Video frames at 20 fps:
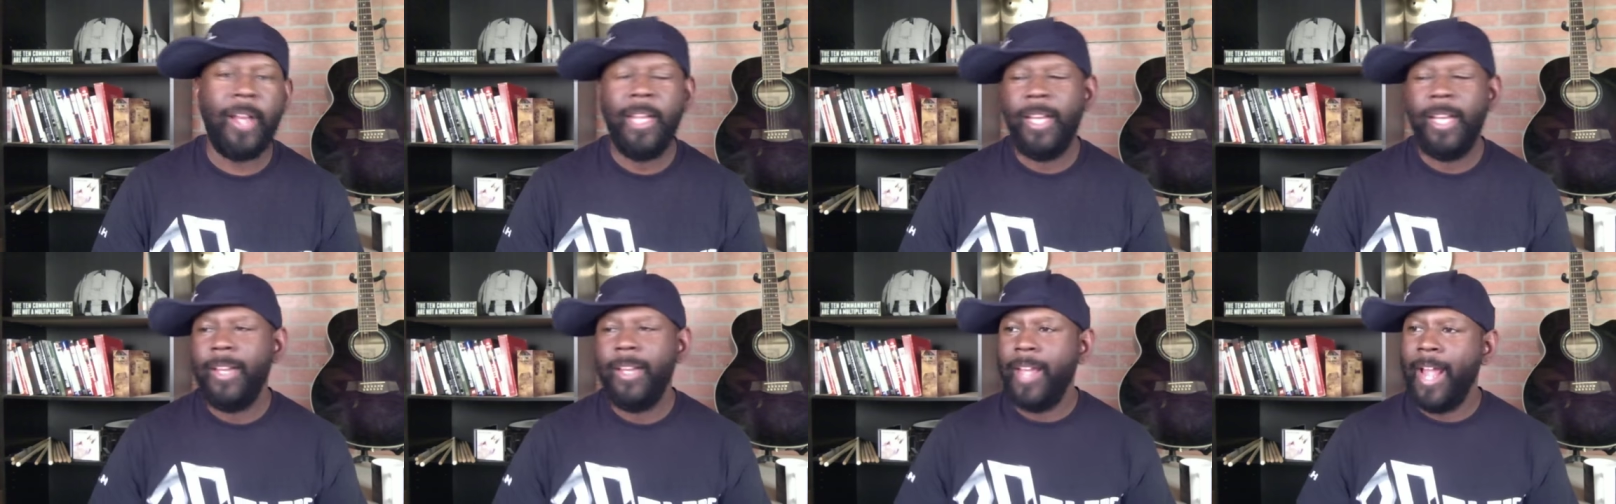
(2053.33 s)

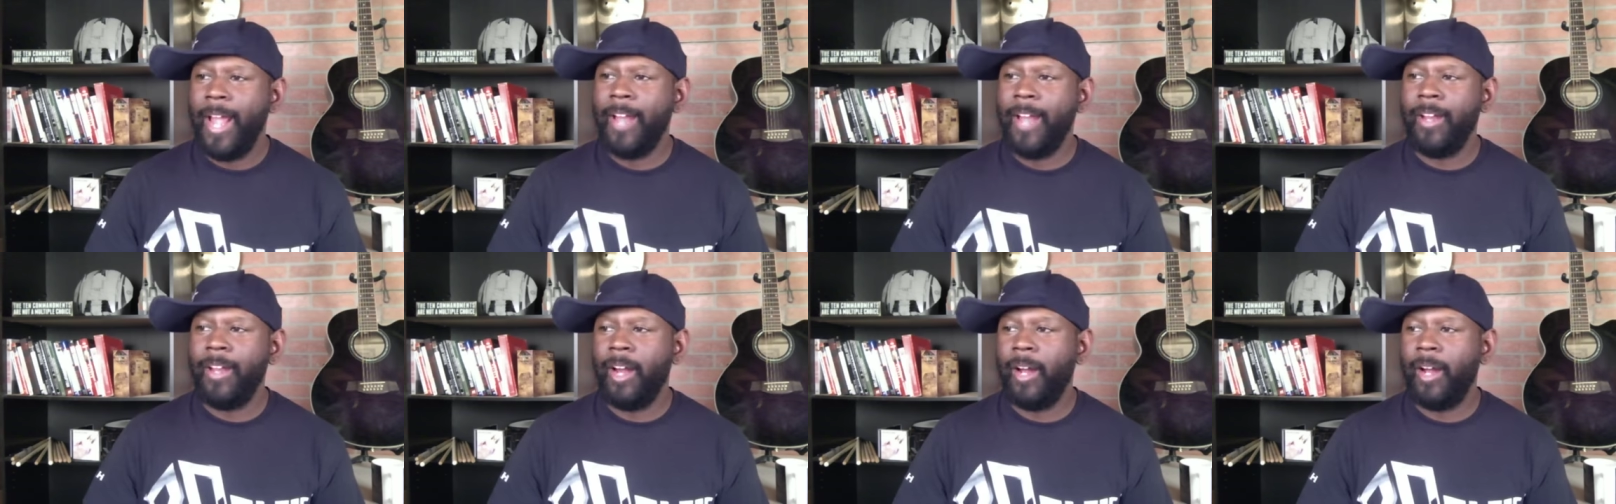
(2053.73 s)
And
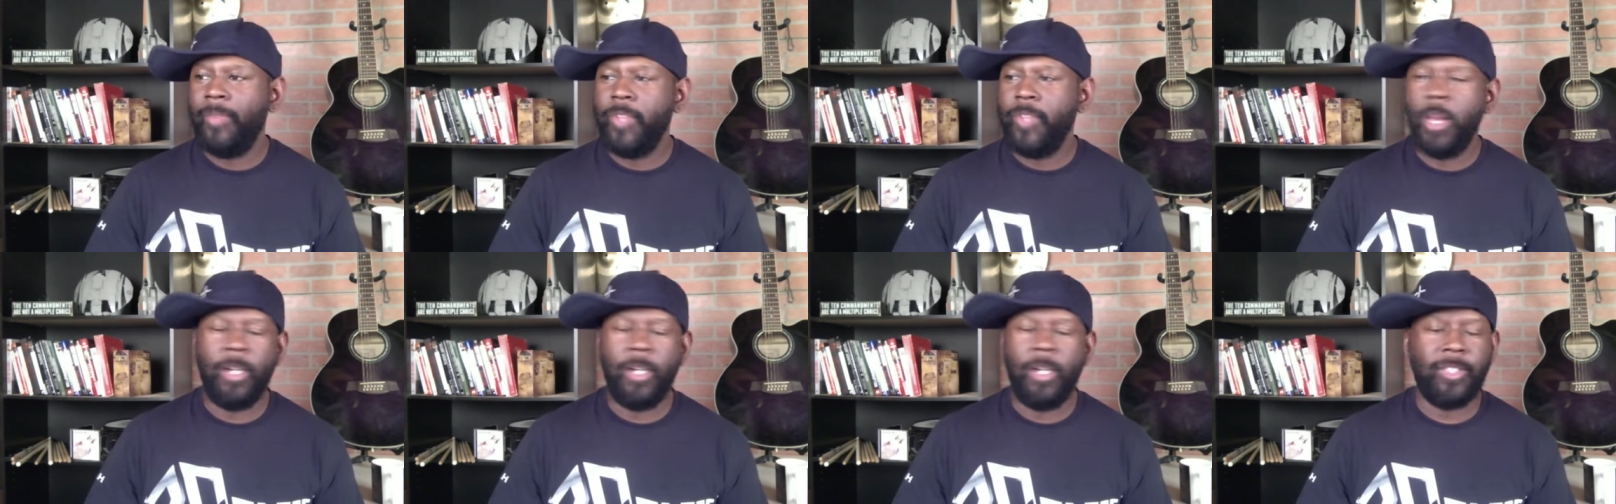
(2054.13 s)
uh,
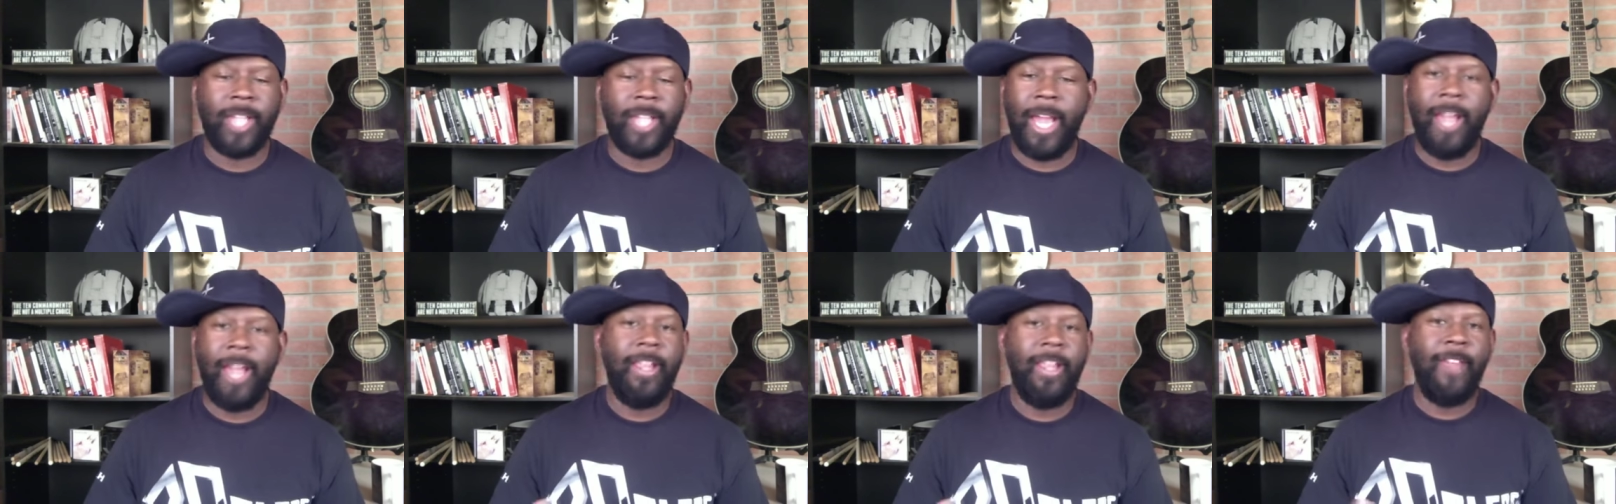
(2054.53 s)
you know, it's like,
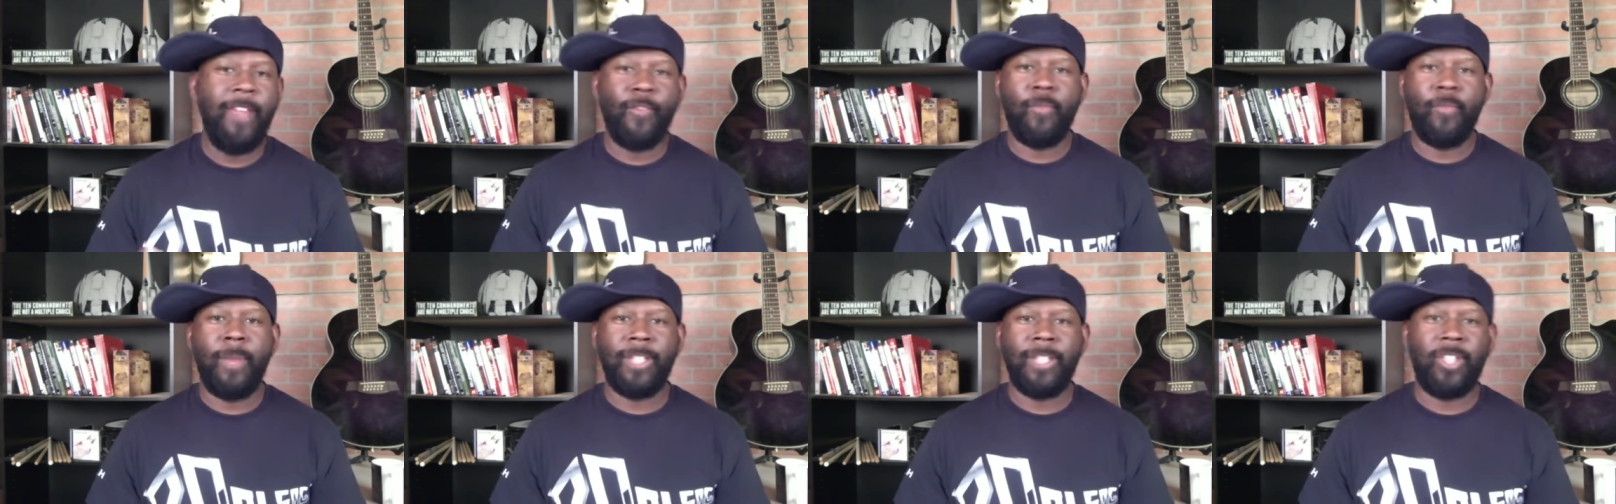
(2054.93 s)
and even
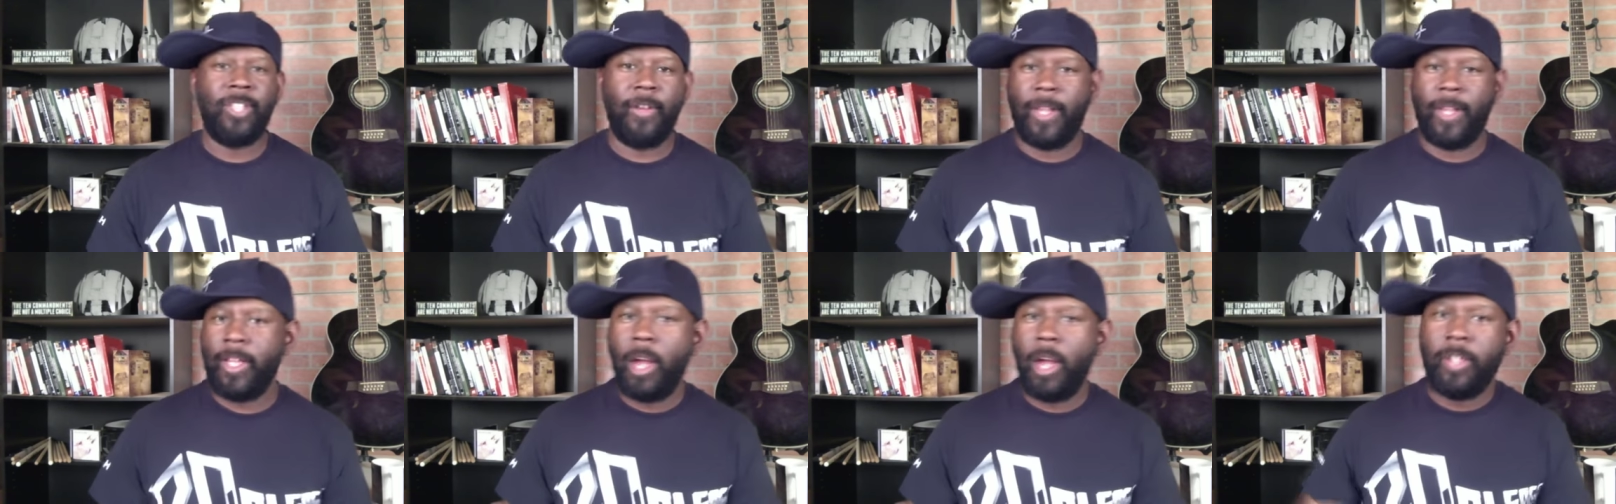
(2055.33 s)
for
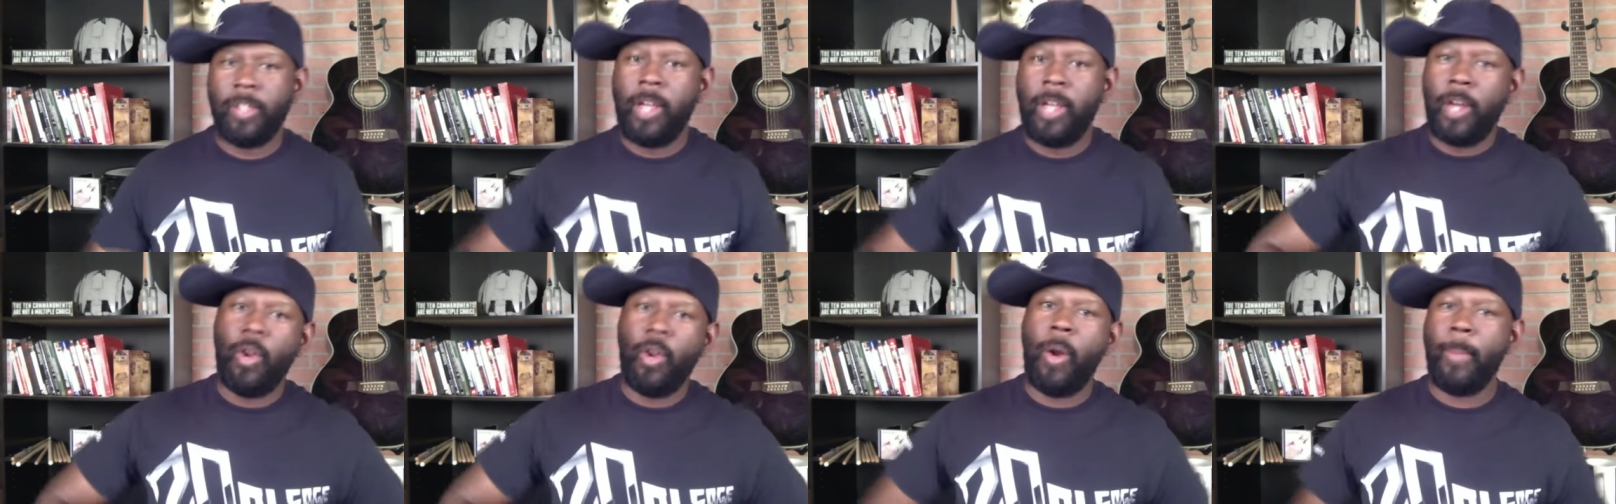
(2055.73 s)
myself, y'all
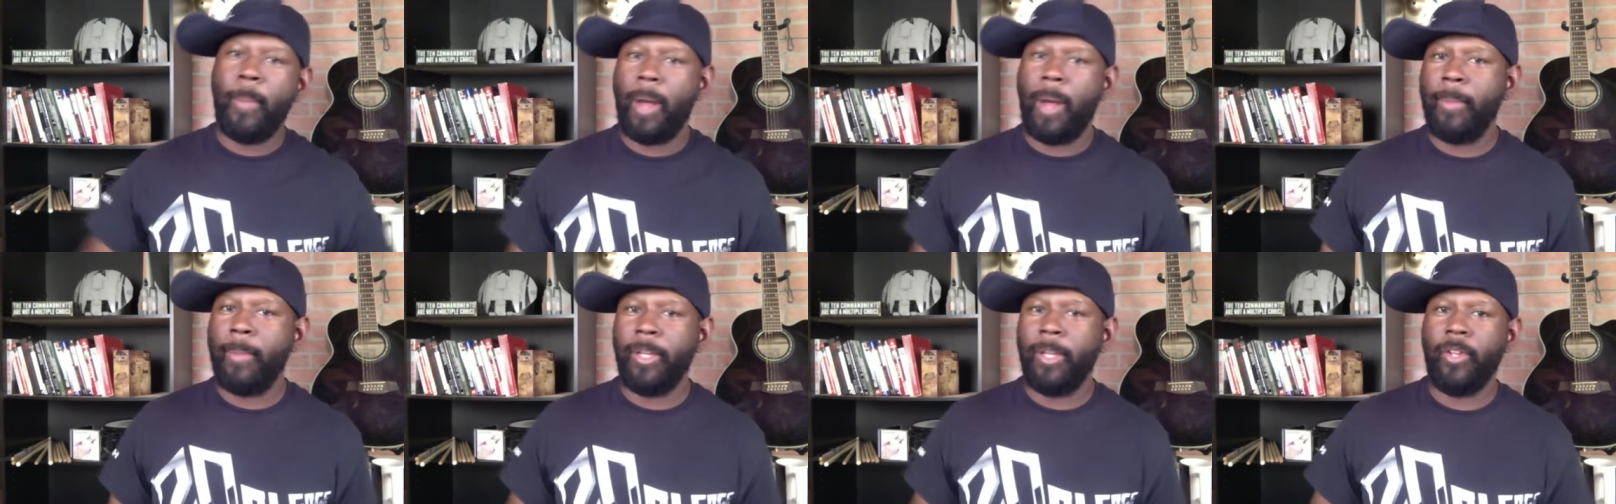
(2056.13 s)
y'all know I'm,
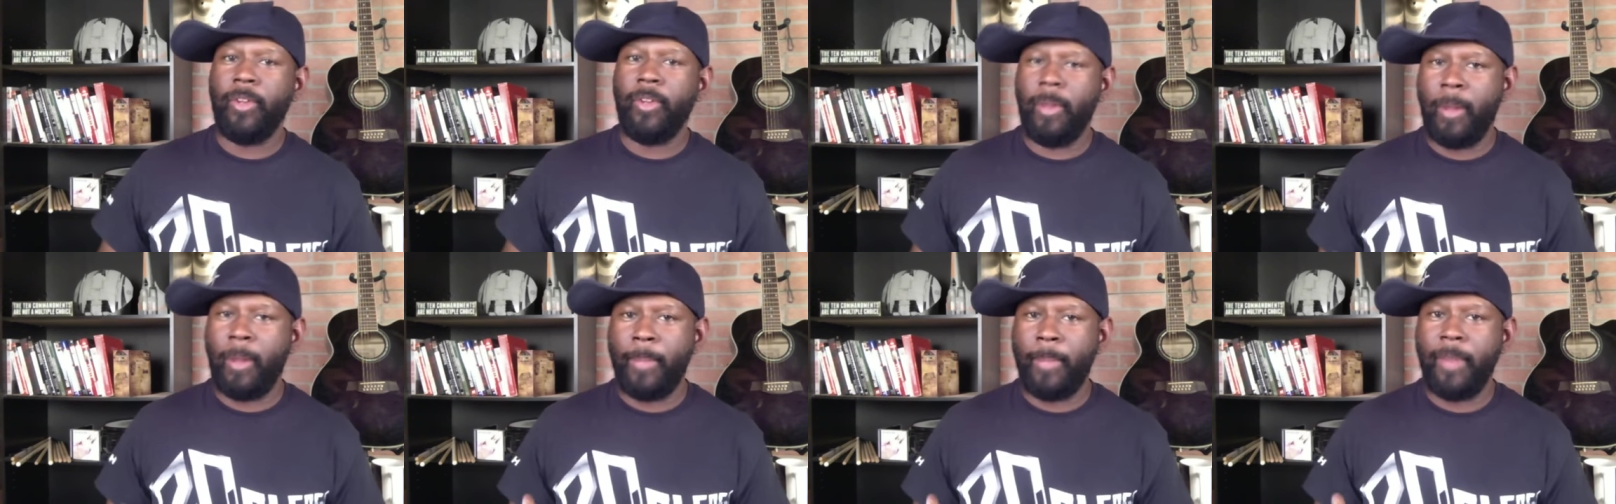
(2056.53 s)
I'm a little
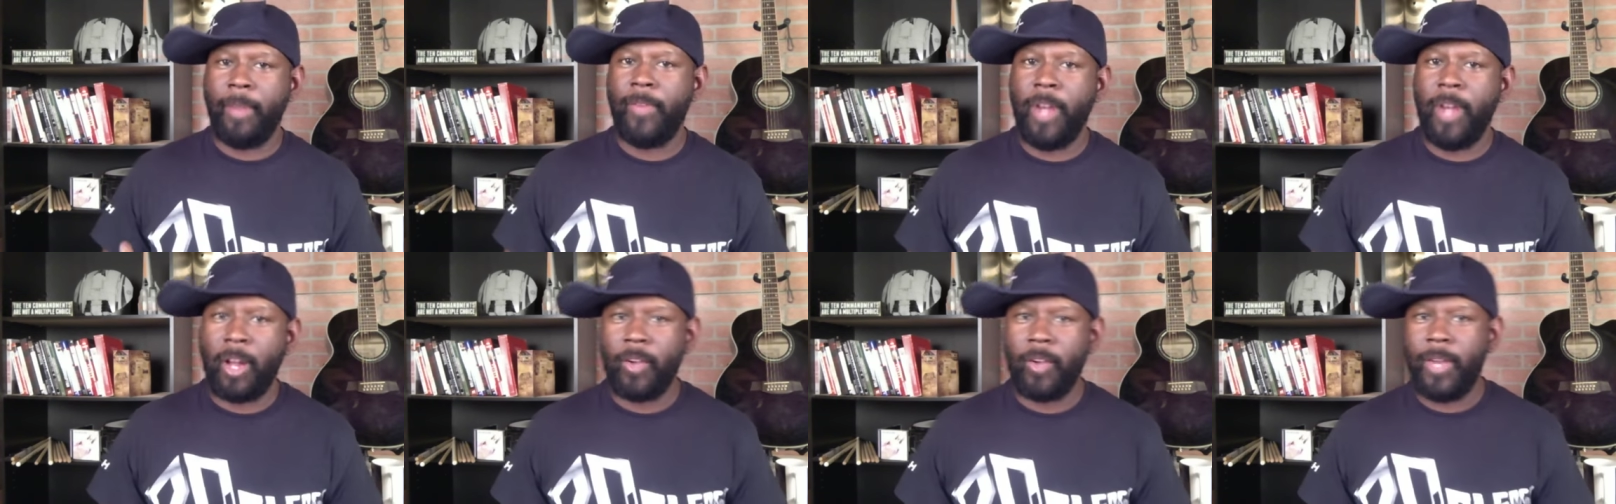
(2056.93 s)
a bit of a
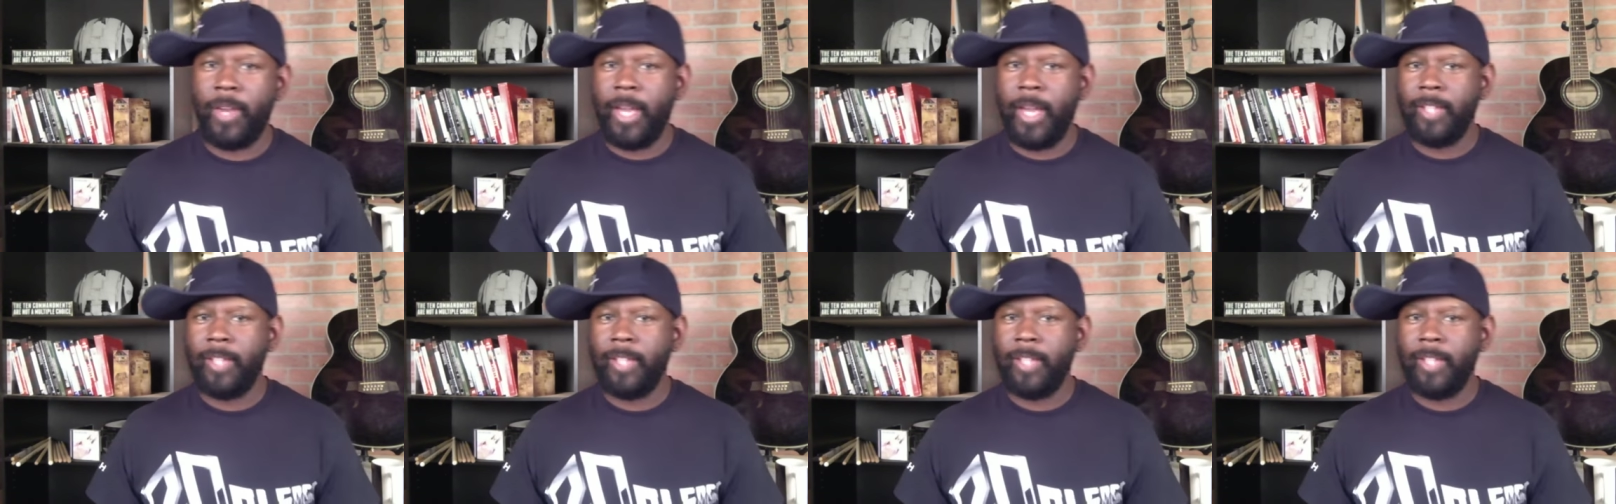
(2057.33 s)
knucklehead.